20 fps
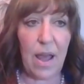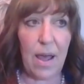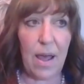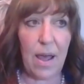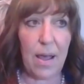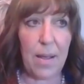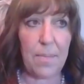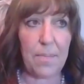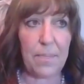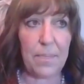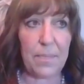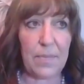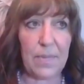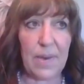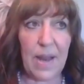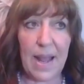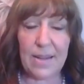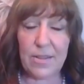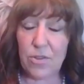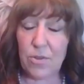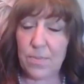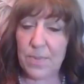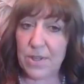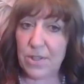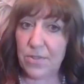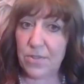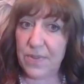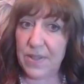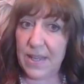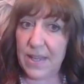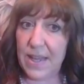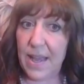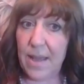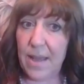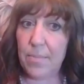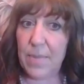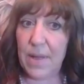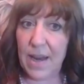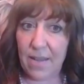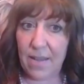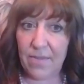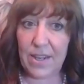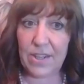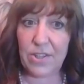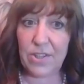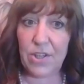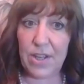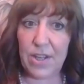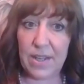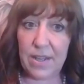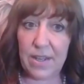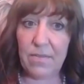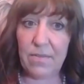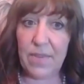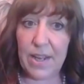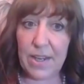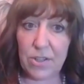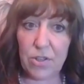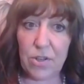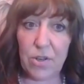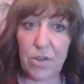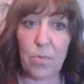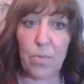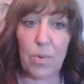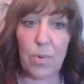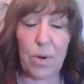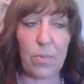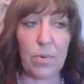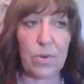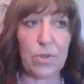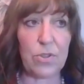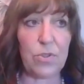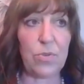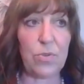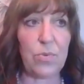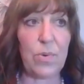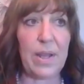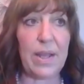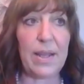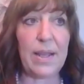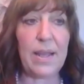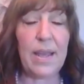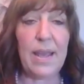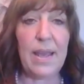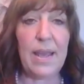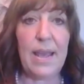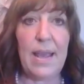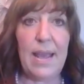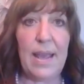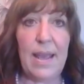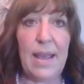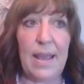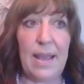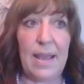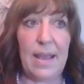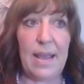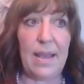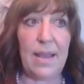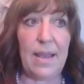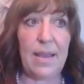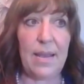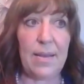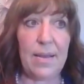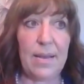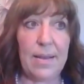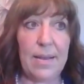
not so much VA, but FHA and conventional, where we're doing a